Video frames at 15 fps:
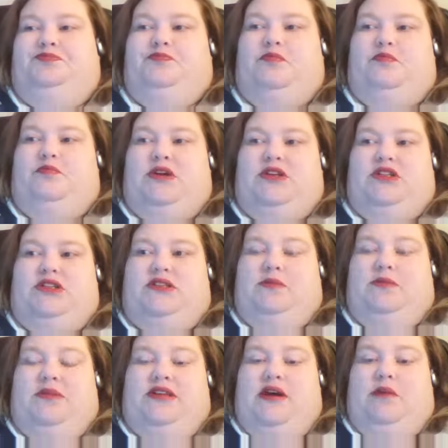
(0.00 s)
but she said
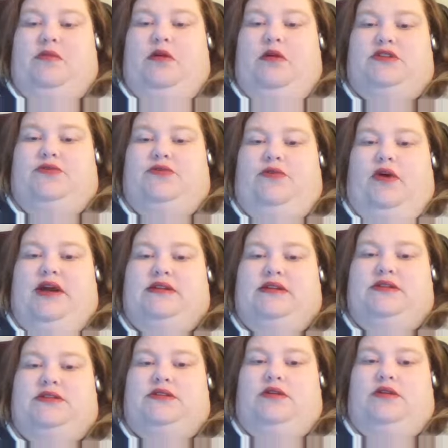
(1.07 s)
my tailbone was fine,
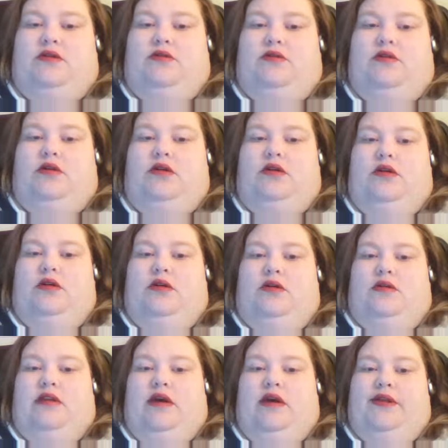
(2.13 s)
so
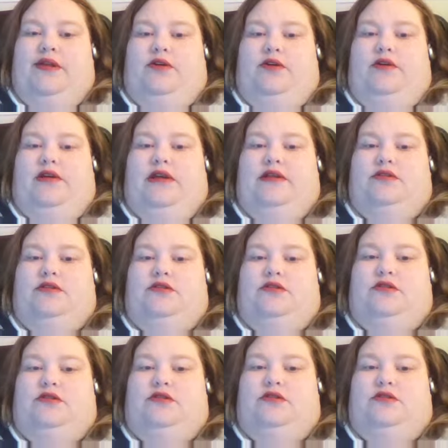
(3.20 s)
now I learned that
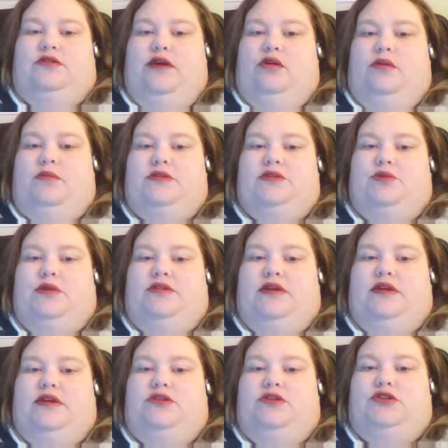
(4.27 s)
your sacrum is what they
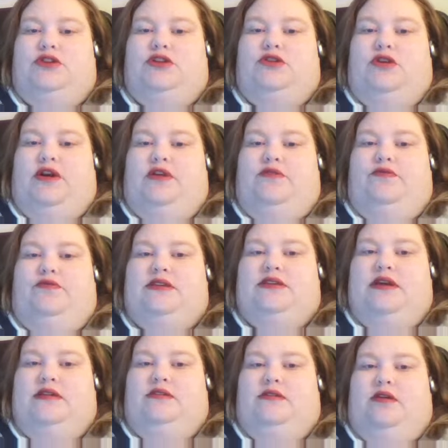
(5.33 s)
usually try to fix
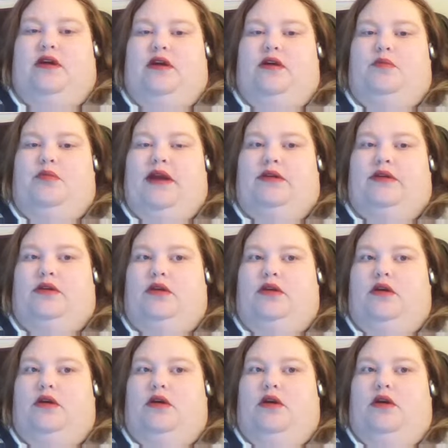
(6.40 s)
at the chiropractor.
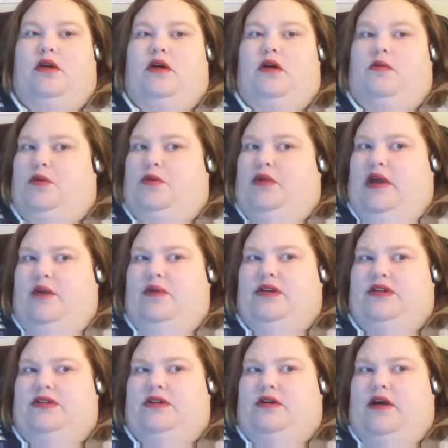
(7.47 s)
But when I went
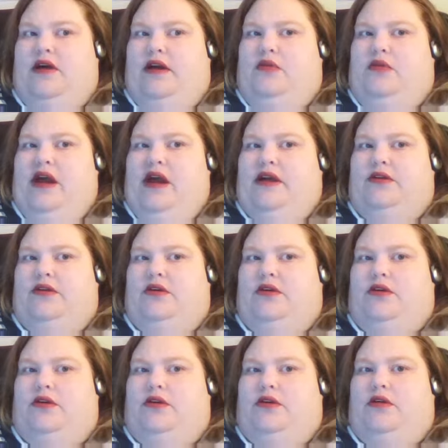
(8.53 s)
to the
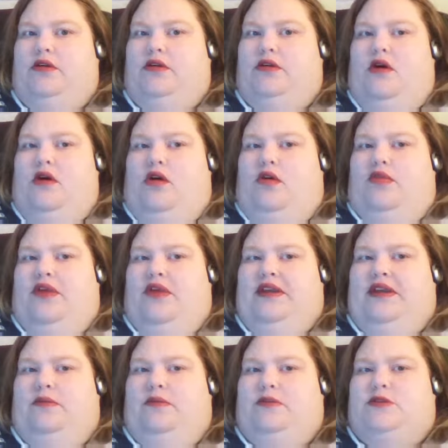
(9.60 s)
chiropractor, all they
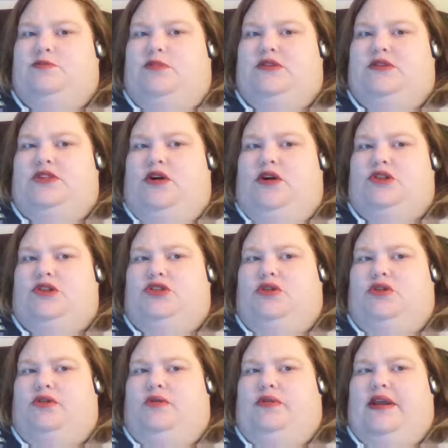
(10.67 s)
did was put a
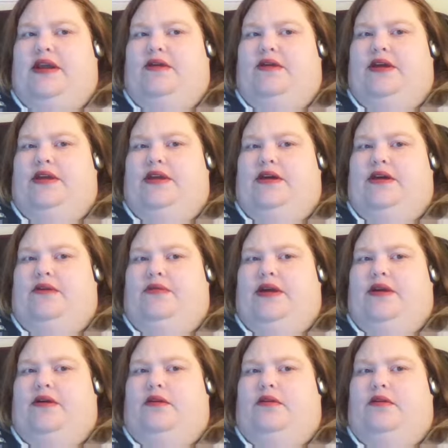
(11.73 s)
massager on that area down
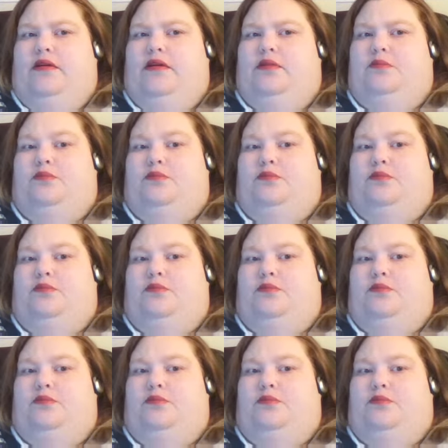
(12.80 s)
there and